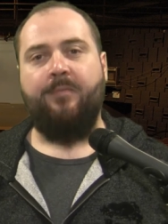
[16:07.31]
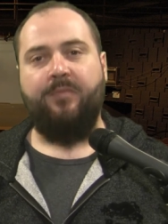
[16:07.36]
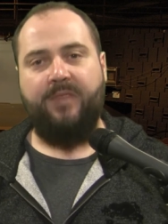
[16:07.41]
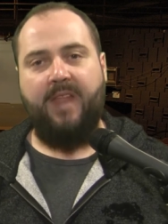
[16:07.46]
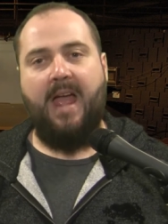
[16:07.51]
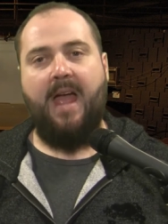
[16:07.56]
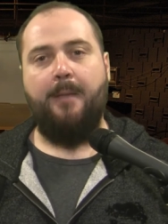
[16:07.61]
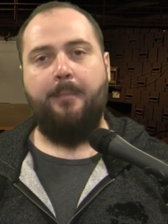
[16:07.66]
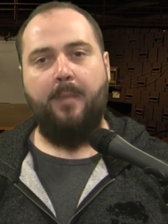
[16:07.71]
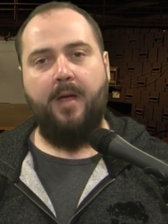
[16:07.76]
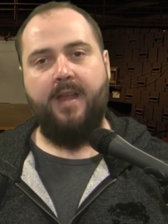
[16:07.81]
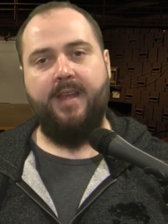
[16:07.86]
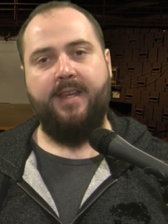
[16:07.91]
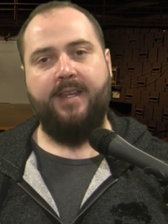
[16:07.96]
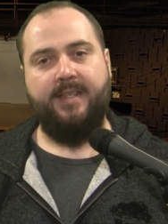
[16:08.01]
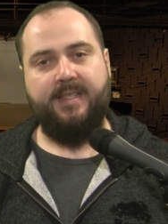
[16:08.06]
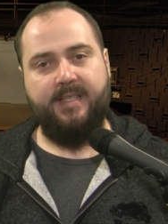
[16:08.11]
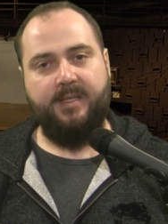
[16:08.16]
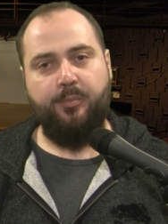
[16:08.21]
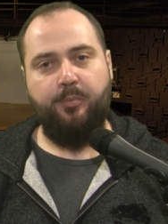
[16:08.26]
that might
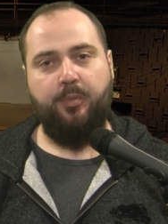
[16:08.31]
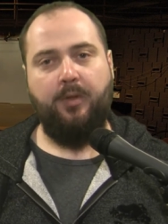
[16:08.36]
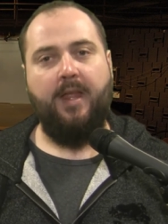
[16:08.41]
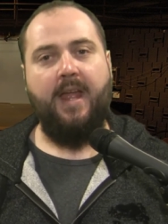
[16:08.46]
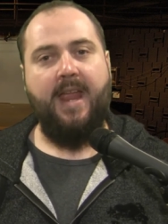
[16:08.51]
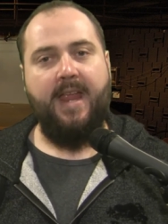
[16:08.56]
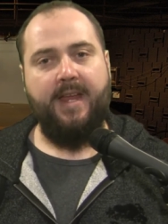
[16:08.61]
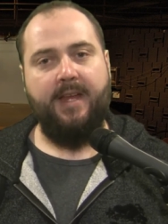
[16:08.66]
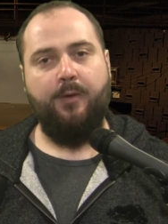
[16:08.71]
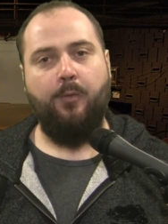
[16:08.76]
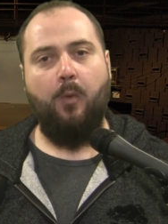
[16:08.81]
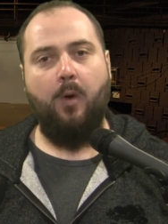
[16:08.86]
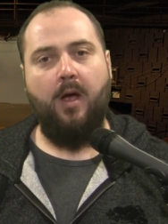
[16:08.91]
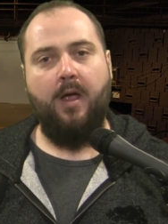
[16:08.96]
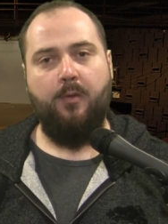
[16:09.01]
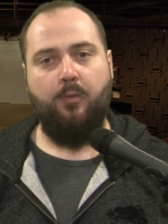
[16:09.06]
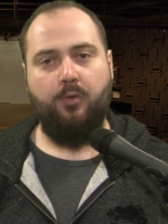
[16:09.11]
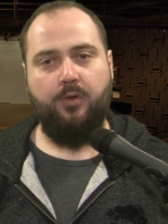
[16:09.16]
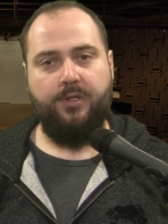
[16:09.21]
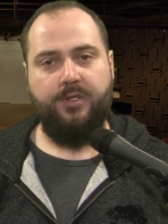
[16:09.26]
explain
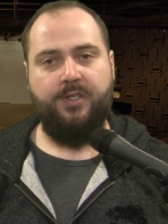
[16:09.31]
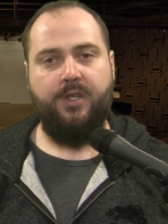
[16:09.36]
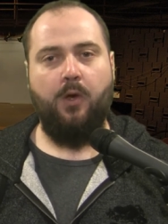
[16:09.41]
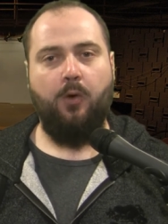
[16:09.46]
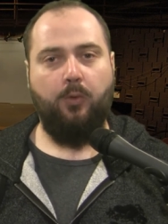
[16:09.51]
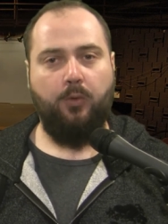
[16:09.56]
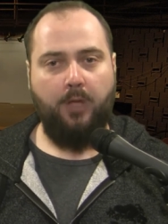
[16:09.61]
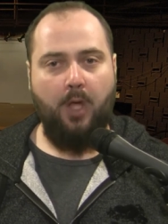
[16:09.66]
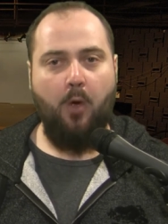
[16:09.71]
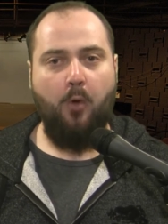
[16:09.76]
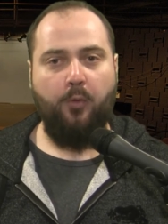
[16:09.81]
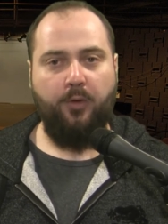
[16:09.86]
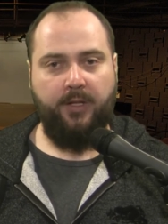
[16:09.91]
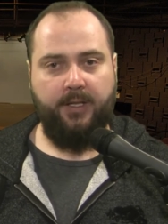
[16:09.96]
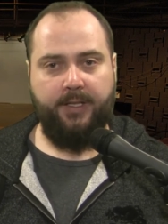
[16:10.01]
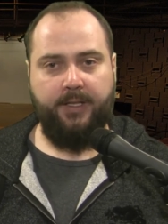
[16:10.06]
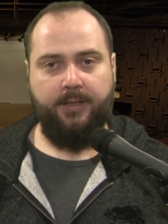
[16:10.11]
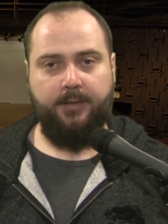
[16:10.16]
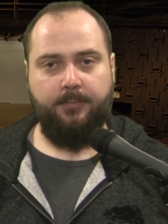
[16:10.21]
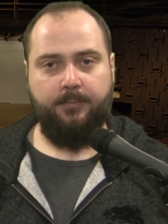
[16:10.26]
why we're so
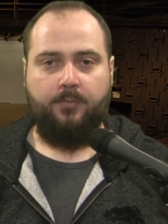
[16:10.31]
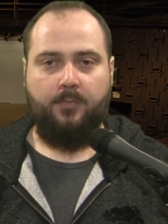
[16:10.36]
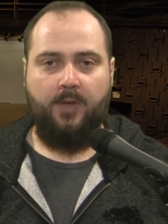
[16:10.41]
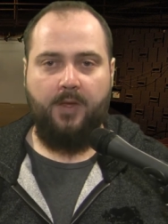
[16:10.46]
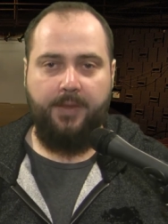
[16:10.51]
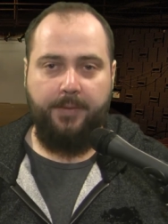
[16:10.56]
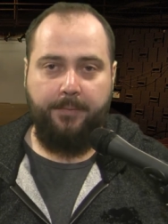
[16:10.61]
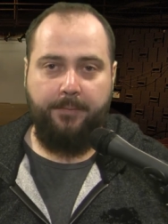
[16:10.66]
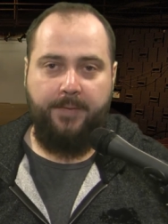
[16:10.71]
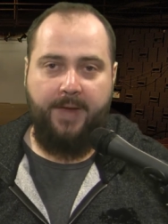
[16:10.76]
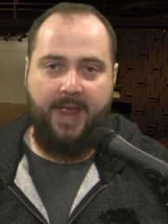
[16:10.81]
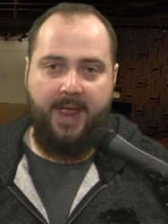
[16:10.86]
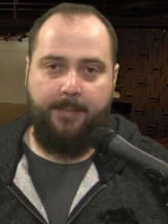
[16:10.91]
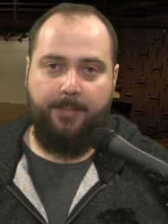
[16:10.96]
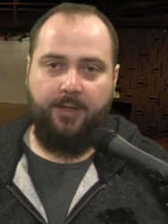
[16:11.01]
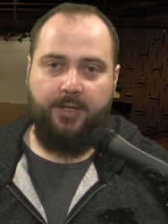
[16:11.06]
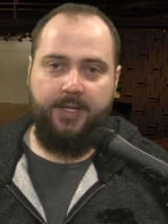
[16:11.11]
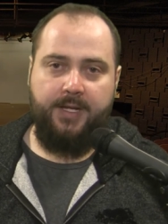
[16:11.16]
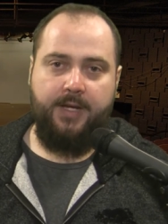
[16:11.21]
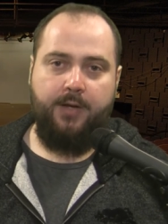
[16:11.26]
lonely the
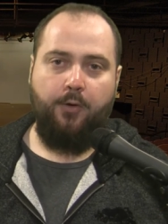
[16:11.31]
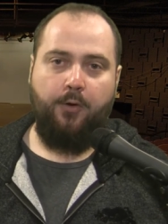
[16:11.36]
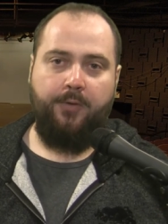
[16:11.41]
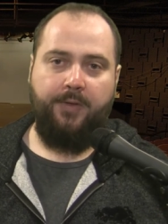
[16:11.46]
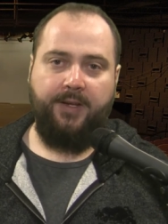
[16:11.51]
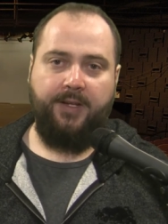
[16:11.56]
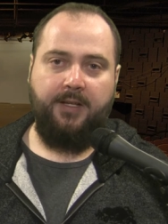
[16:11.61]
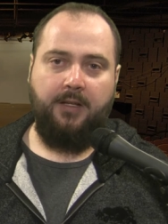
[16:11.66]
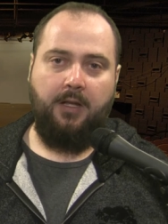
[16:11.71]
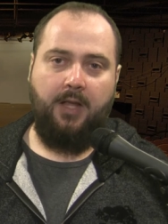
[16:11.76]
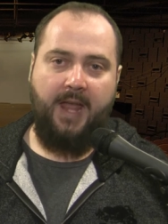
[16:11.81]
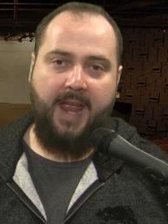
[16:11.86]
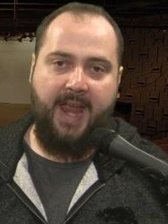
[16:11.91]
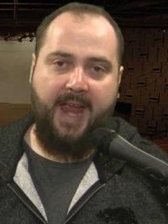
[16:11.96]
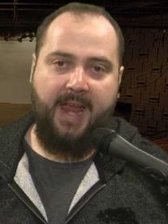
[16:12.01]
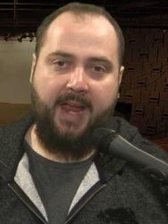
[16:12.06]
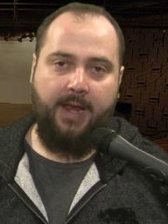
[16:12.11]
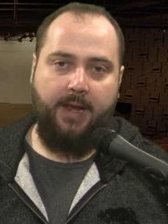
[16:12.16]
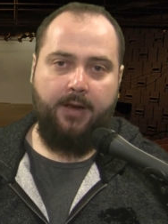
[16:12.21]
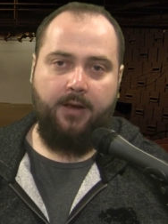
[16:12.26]
family or the
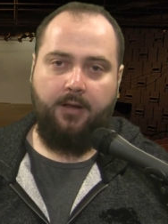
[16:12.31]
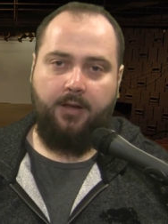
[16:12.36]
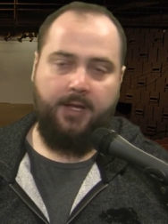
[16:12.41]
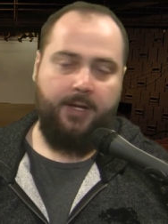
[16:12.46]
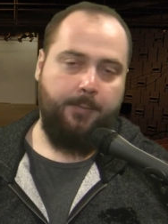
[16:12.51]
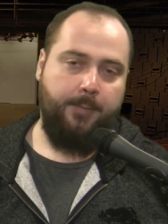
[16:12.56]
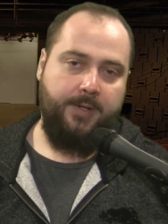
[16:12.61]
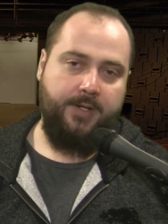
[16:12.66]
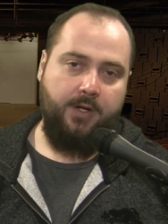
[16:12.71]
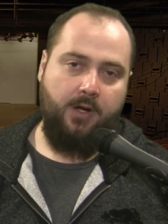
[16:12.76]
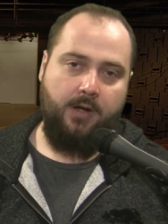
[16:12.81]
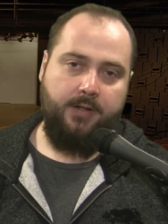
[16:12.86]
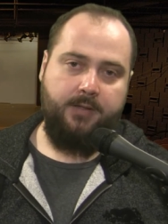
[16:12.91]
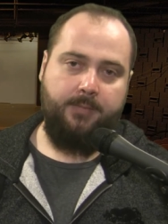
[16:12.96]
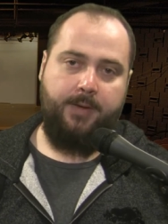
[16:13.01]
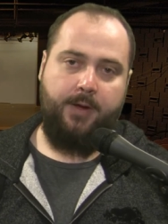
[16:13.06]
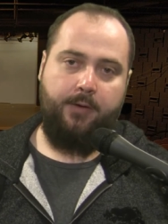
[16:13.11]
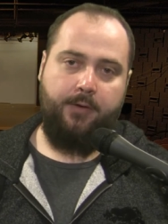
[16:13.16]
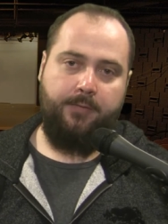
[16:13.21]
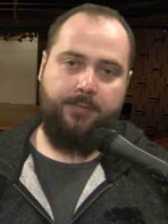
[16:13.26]
clan, like we talked
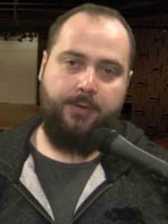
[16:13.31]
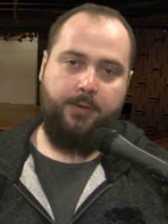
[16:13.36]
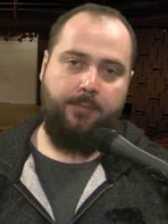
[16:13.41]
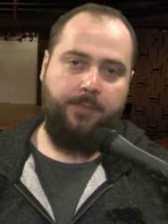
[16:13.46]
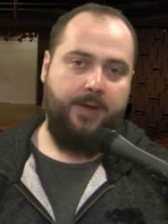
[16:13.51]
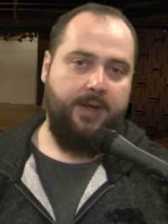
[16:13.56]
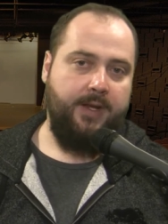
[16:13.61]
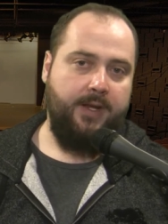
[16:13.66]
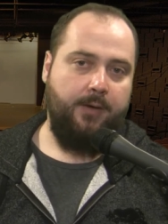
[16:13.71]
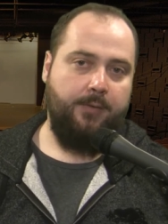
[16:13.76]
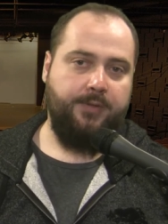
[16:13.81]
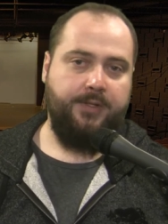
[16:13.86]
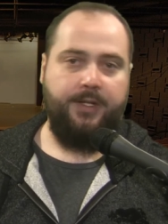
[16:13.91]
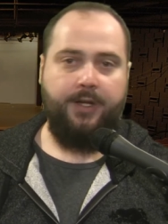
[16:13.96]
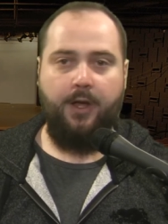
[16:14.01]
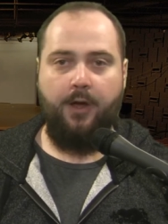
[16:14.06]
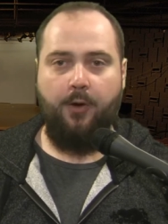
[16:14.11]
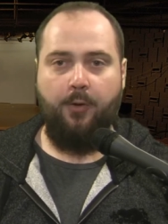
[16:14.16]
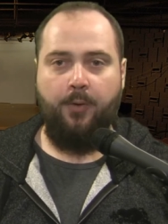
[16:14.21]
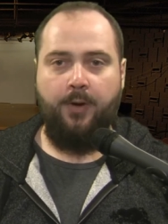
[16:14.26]
about a few videos
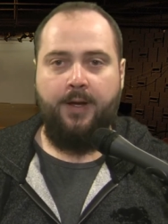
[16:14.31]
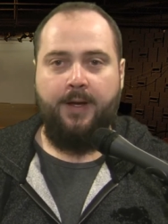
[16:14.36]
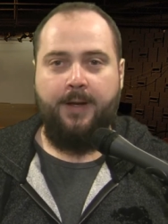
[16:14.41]
ago,